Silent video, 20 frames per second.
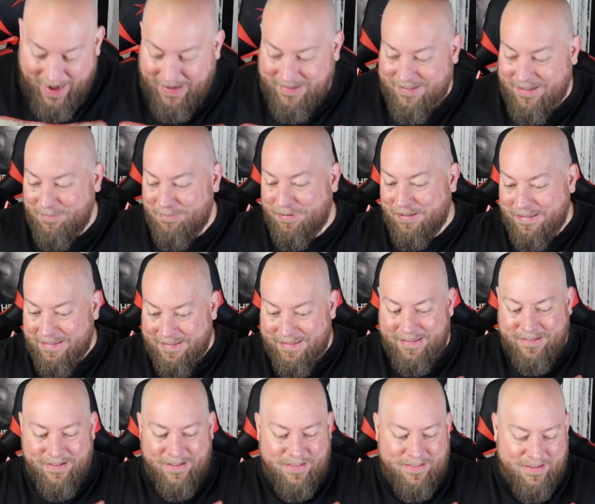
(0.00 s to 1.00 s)
I
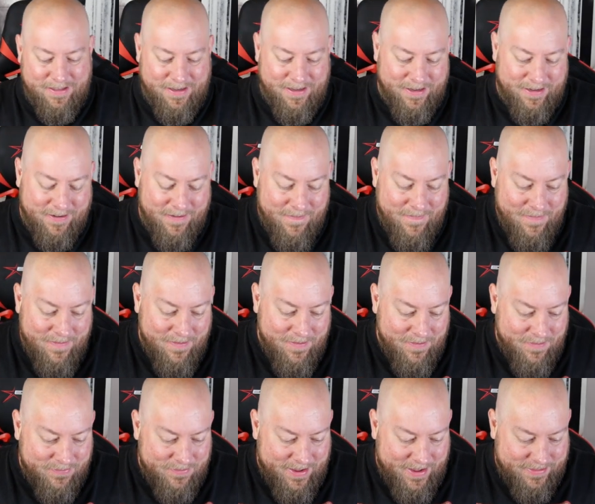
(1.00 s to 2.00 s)
completely think
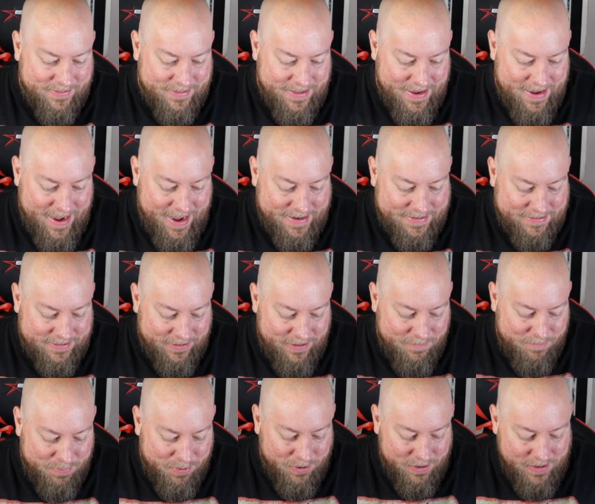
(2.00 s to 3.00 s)
that they
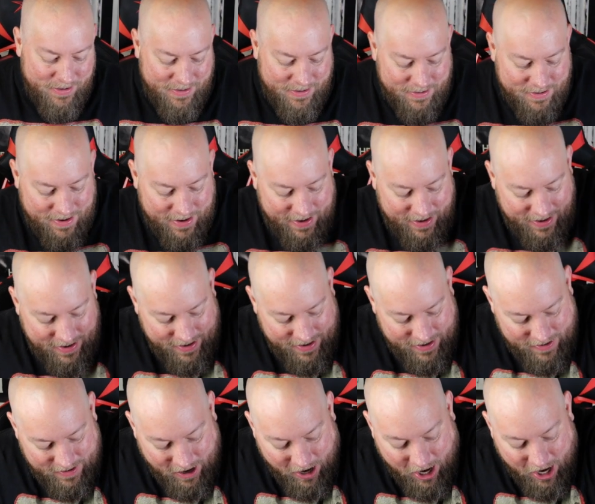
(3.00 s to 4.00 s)
accidentally put in
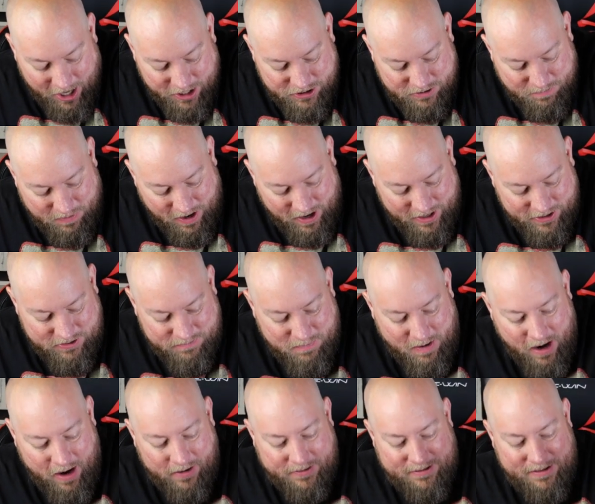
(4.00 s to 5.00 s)
a hodgepodge
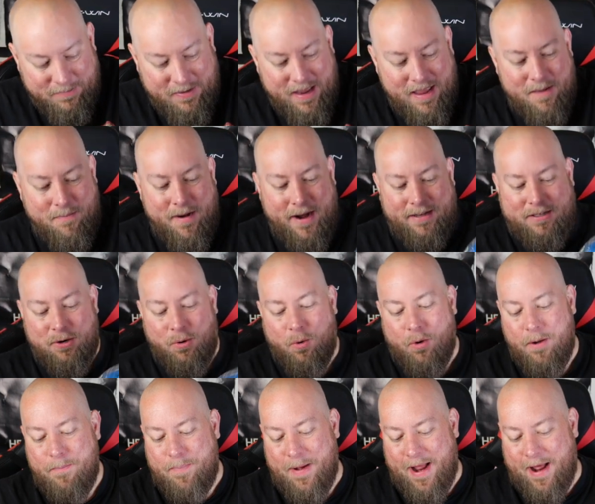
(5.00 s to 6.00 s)
box in my
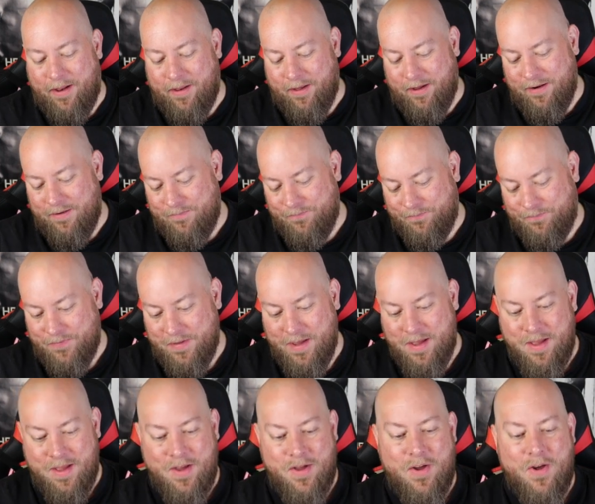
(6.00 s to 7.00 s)
toy palette.
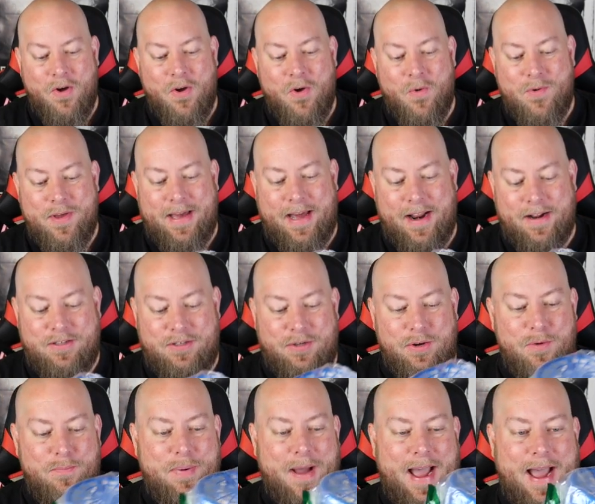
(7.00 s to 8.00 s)
We got a
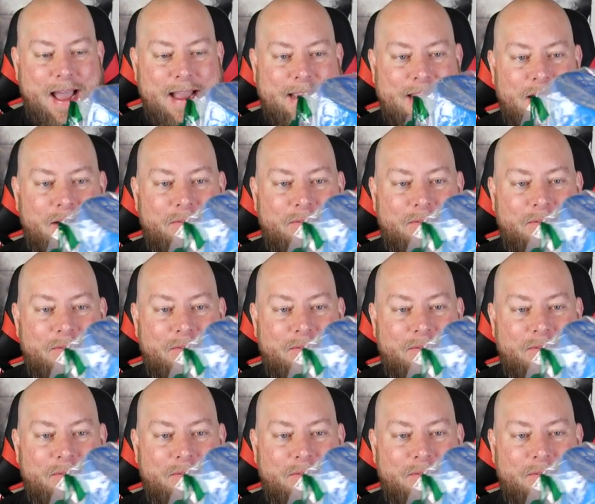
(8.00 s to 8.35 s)
2-pack